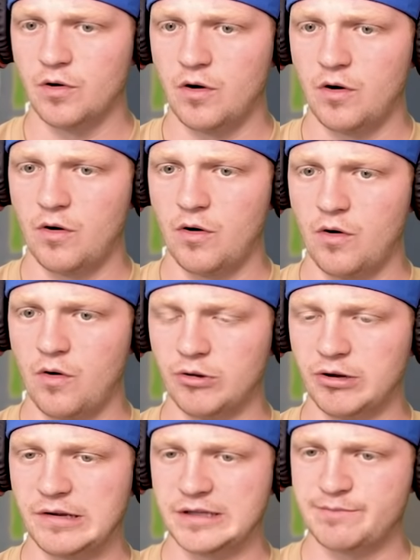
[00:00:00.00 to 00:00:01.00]
Oh,
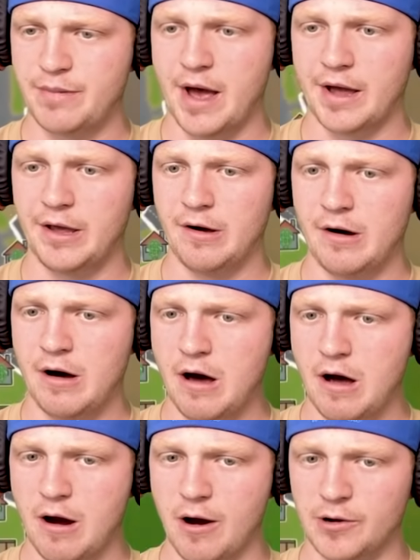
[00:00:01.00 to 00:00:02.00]
look at this
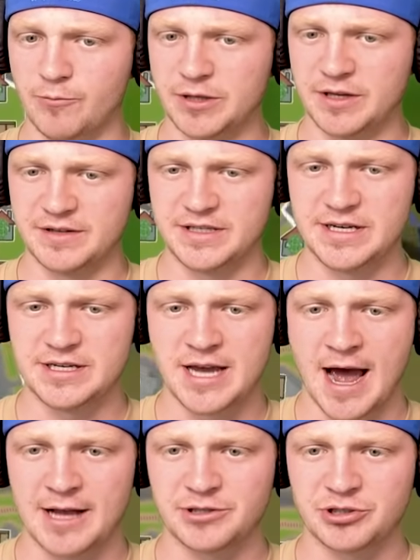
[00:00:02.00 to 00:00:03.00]
backyard with the
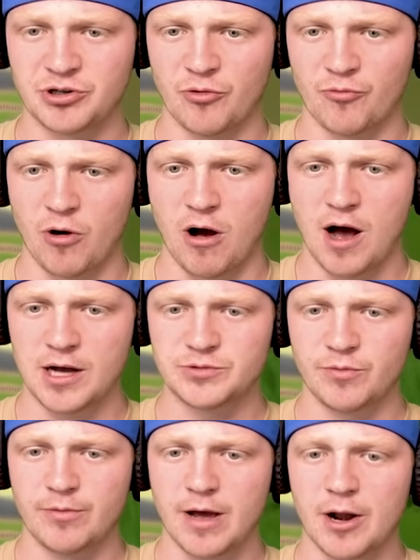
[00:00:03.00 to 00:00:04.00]
detached
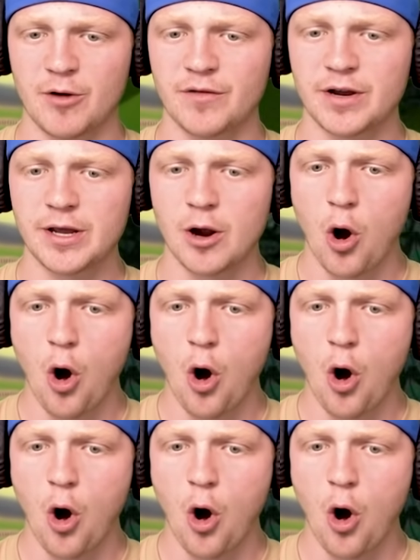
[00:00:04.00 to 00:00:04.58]
garage. What do we got over here?